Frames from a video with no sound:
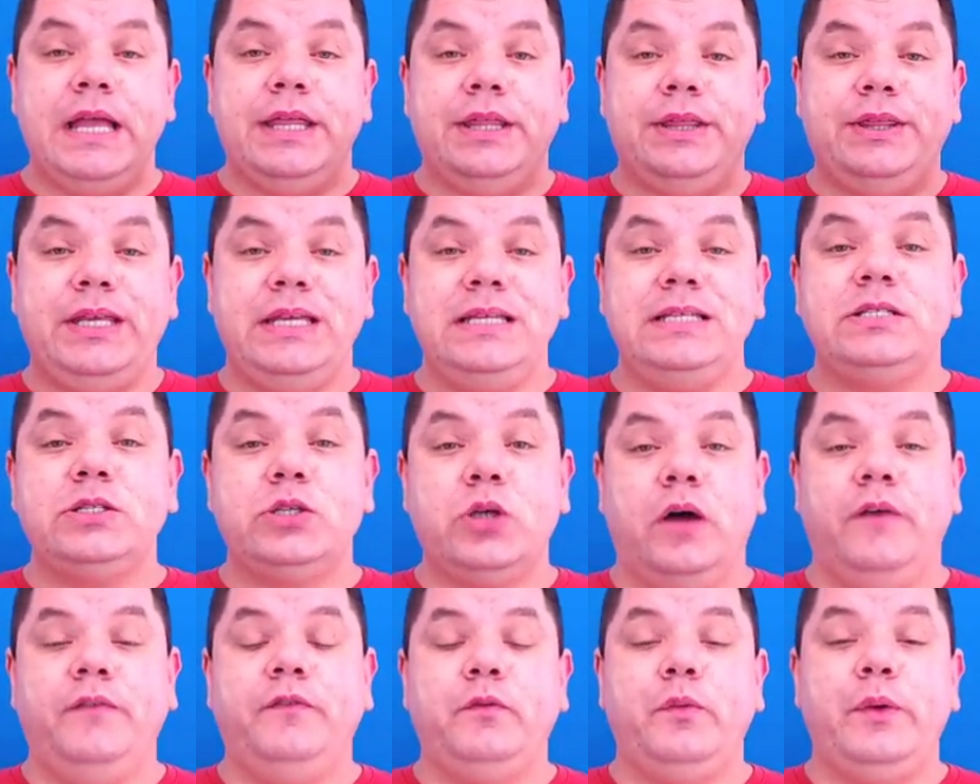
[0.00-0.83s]
This
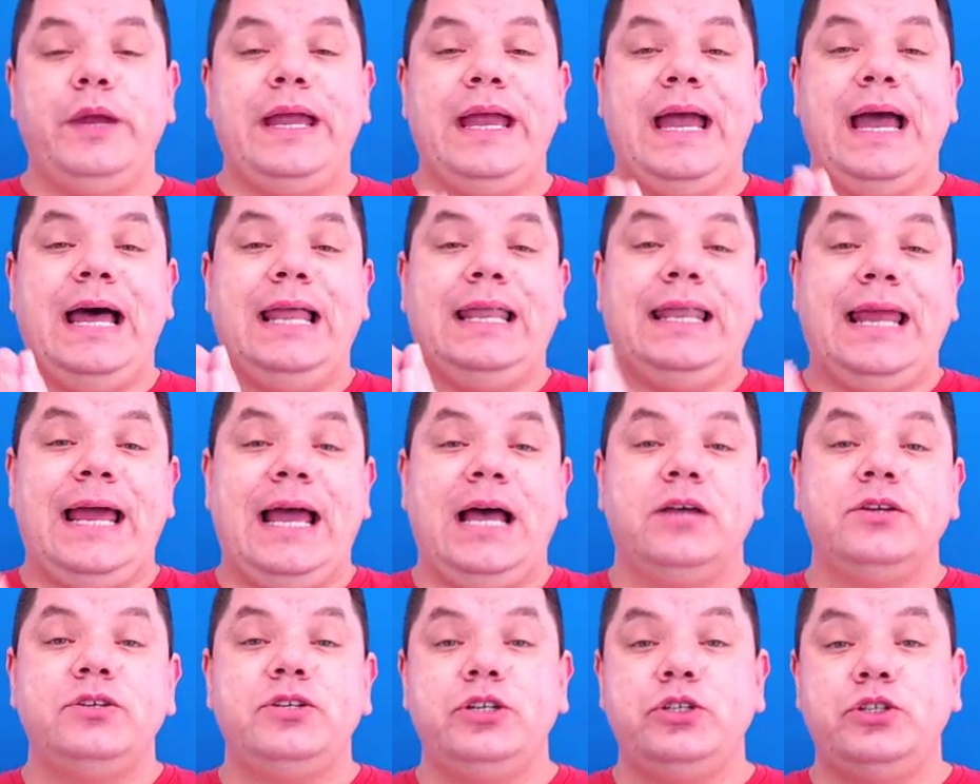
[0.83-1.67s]
software
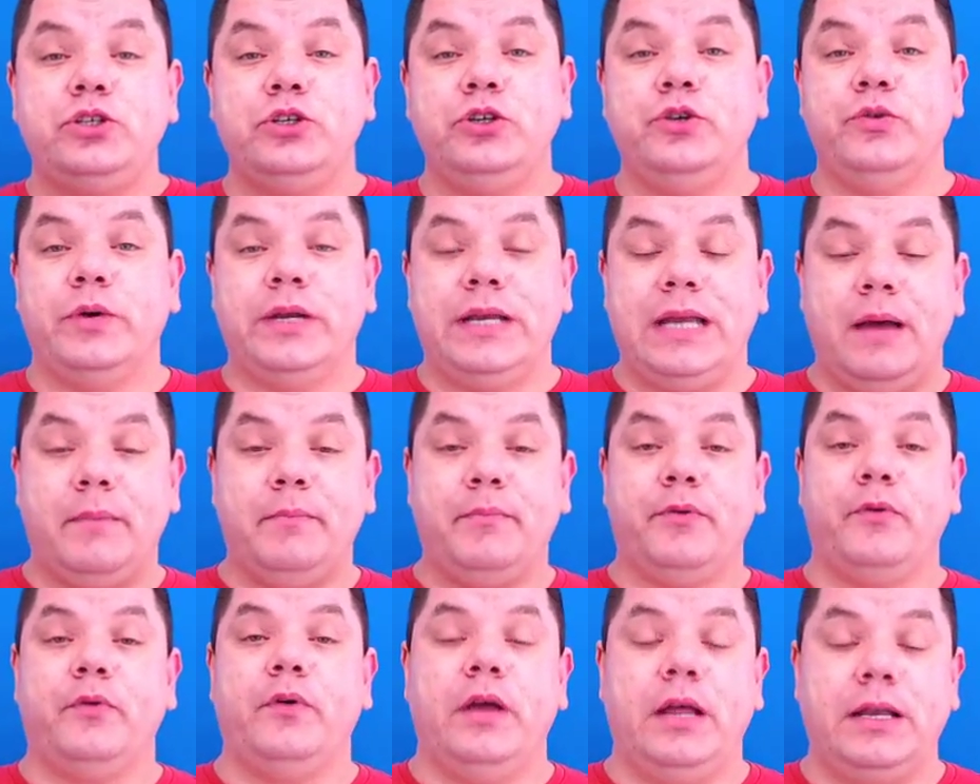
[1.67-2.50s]
allows you to do a
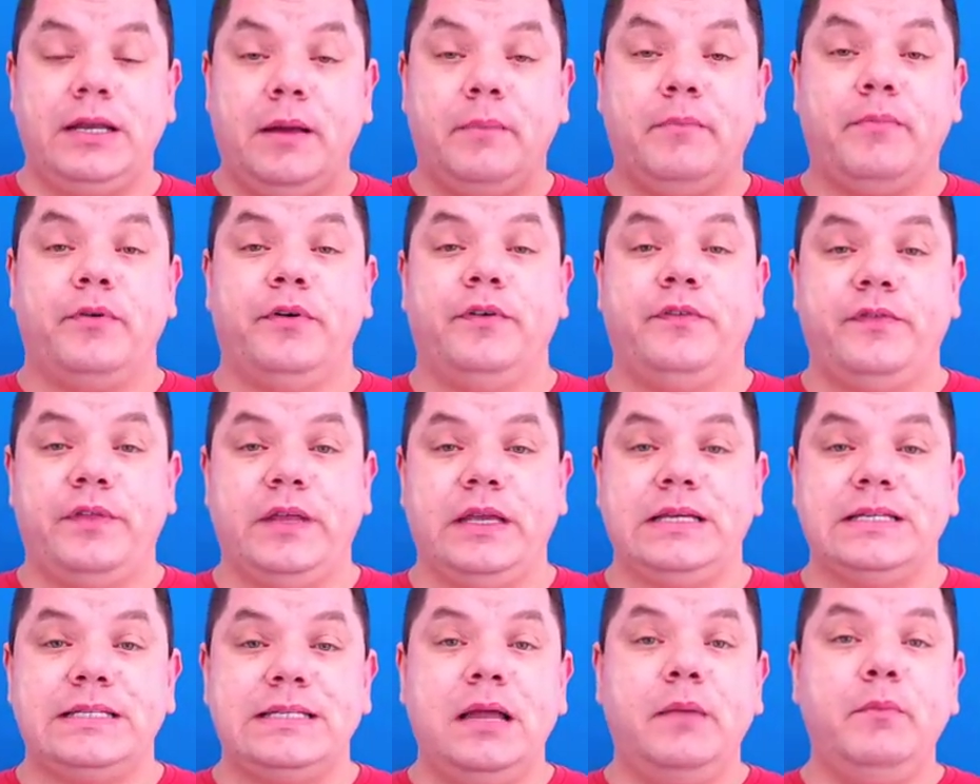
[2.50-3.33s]
number of
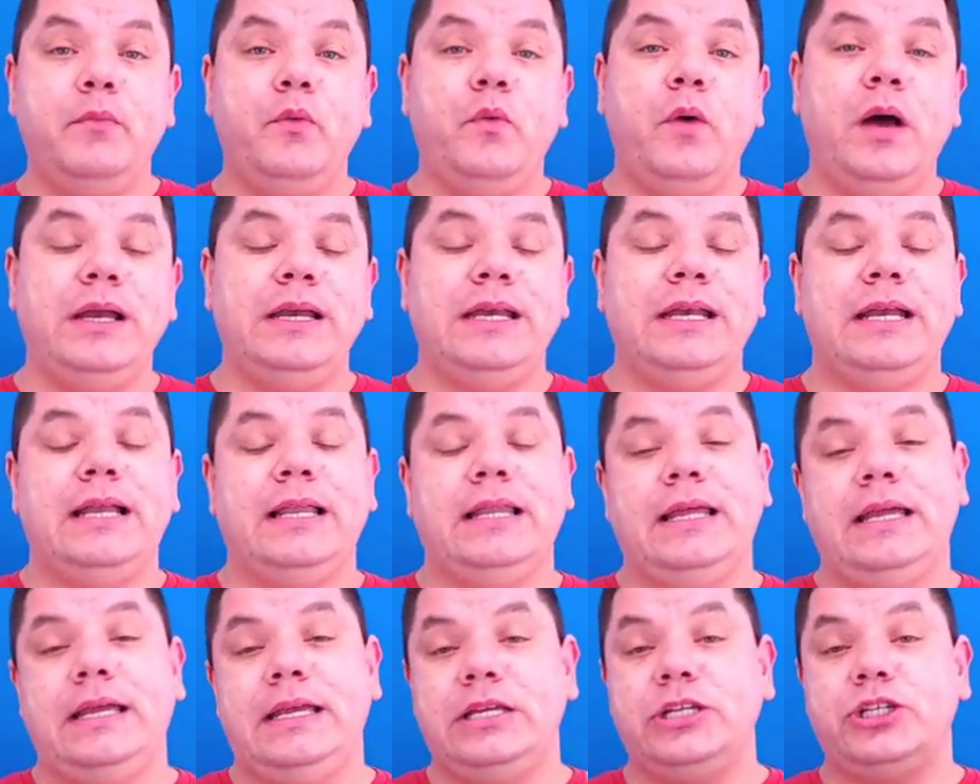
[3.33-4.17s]
things. Number one,
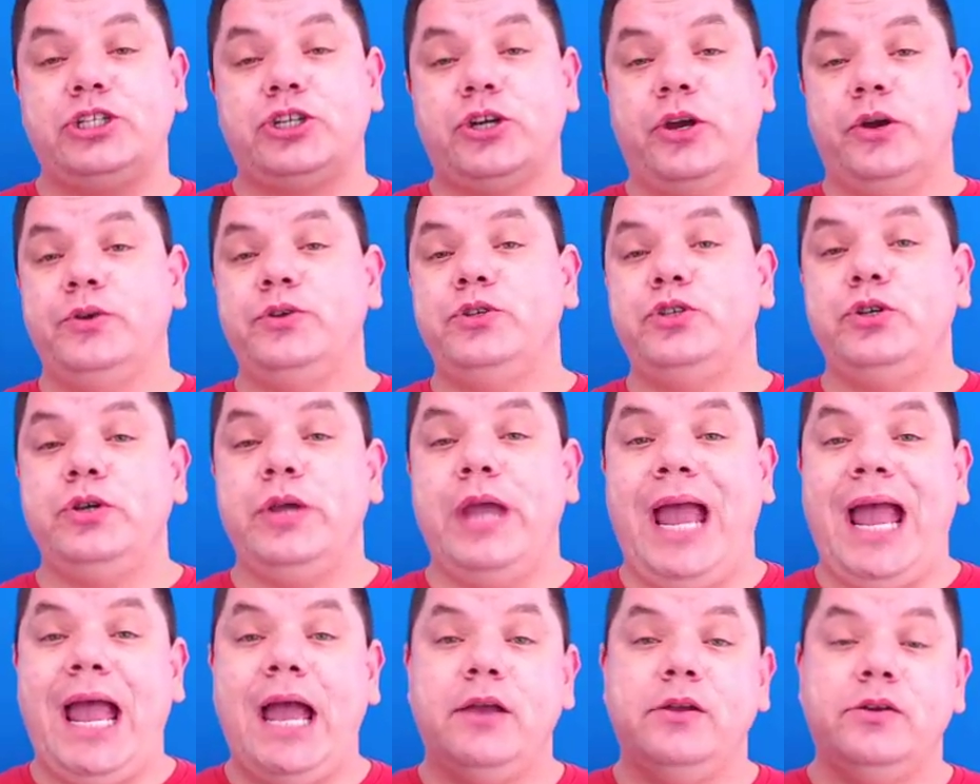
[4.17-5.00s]
it shows you
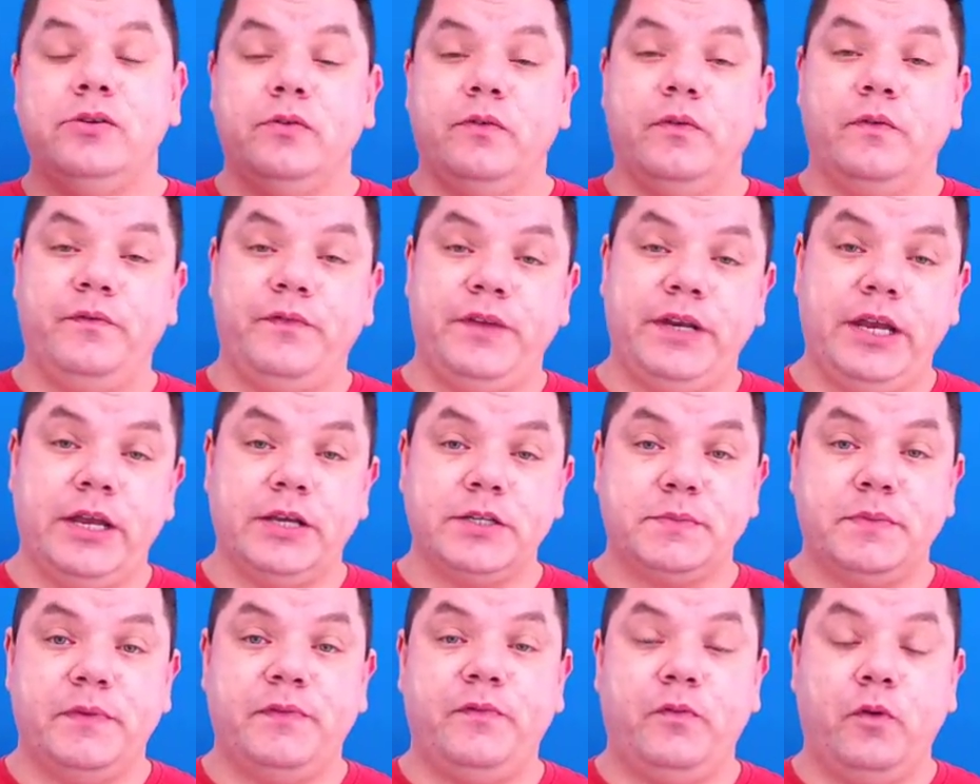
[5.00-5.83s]
how your video
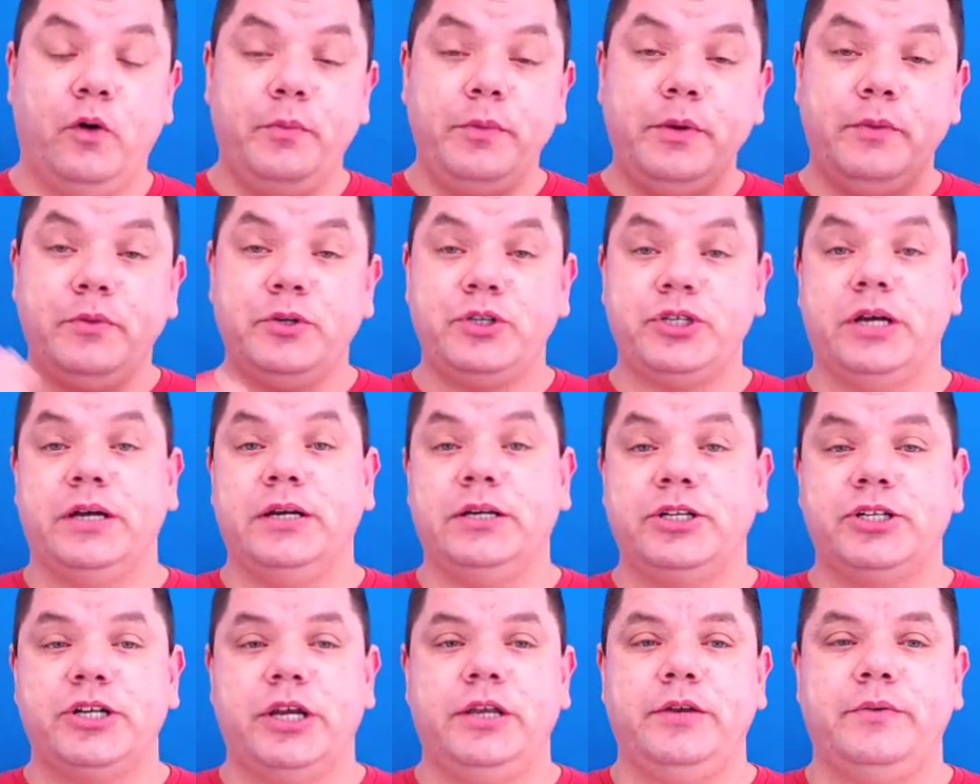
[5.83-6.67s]
is performing, which I'm
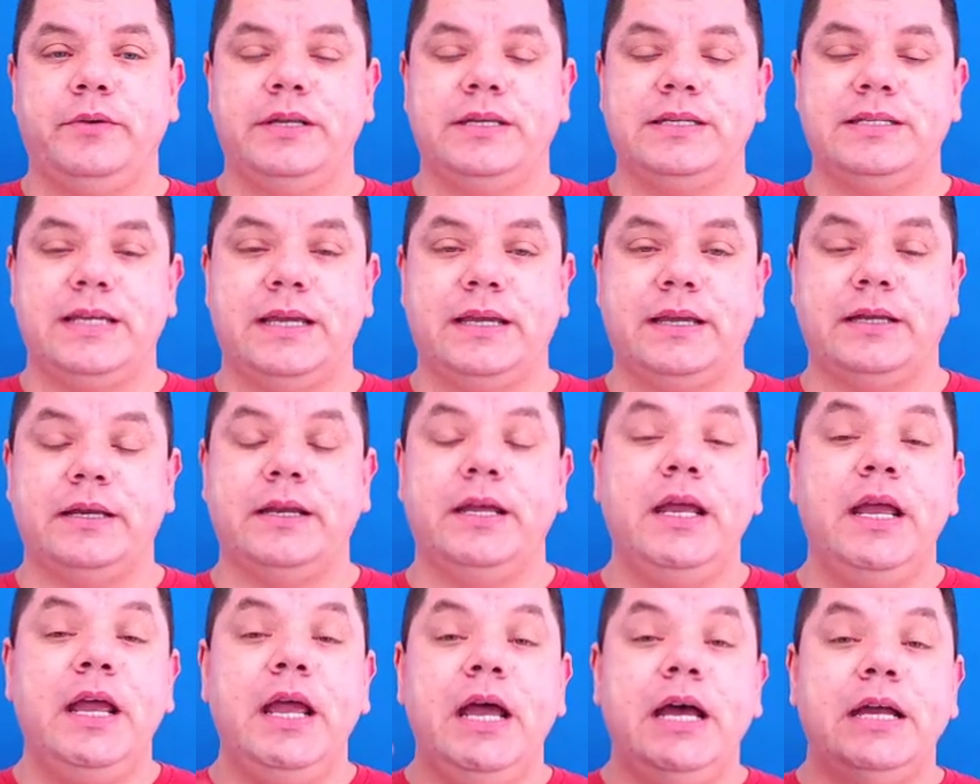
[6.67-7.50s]
going to show you in a second.
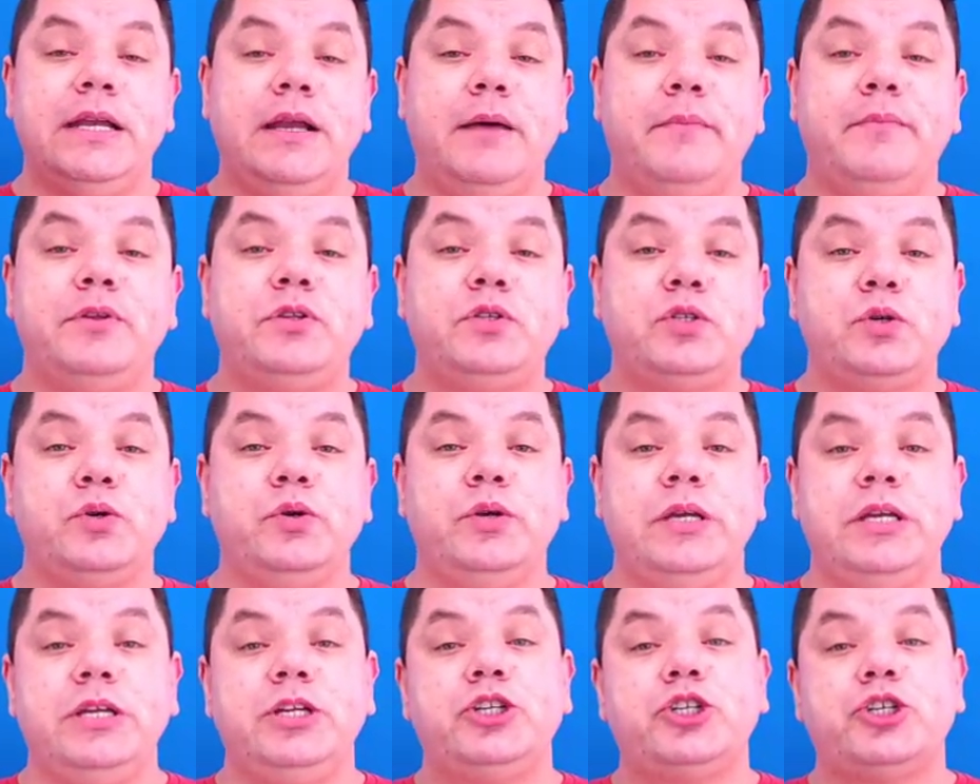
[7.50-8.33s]
Number two,
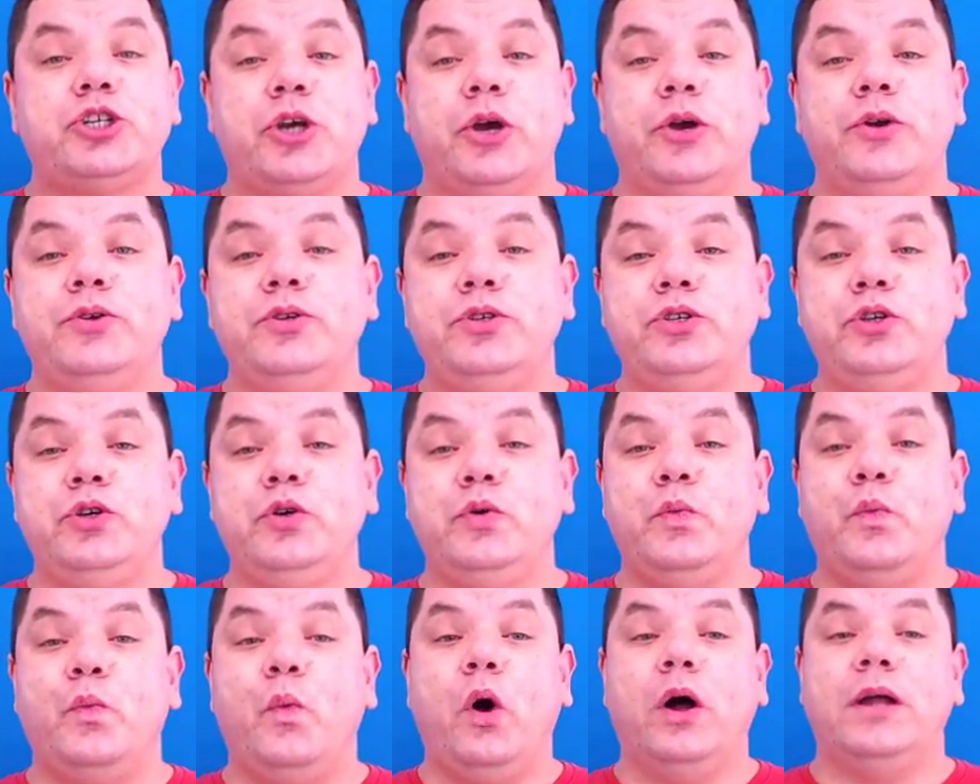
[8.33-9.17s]
it shows
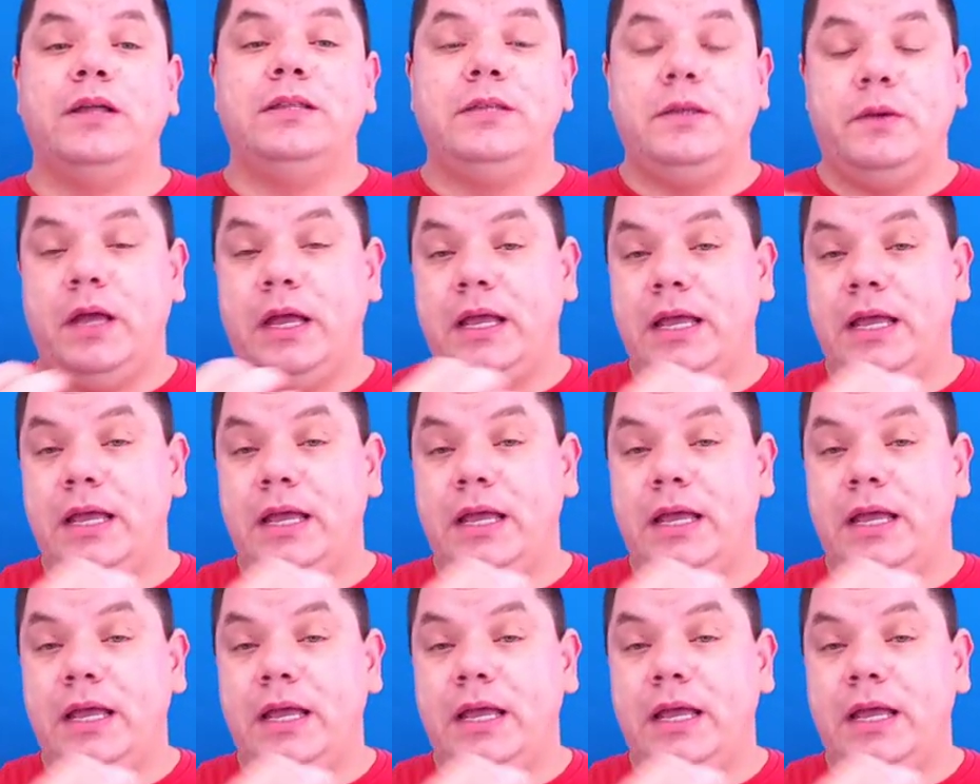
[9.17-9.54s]
you what